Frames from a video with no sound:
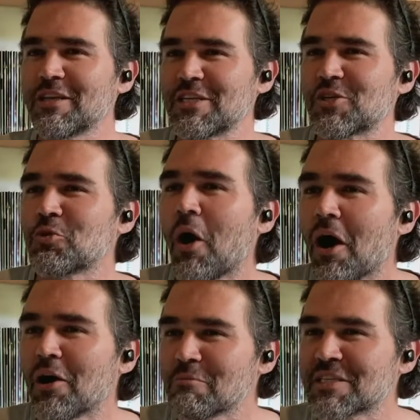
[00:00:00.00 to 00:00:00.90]
these
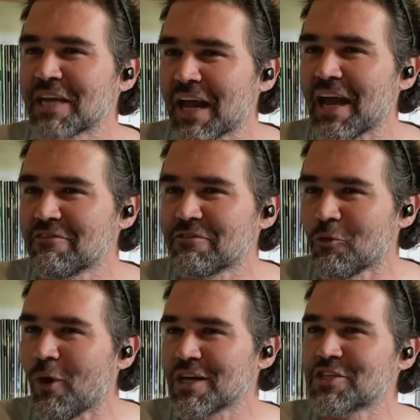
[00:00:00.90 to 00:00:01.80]
swarms that I've
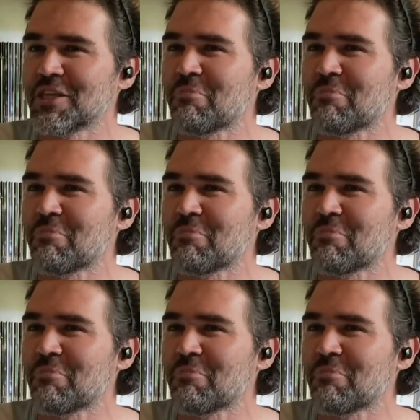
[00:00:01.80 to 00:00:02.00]
watched in the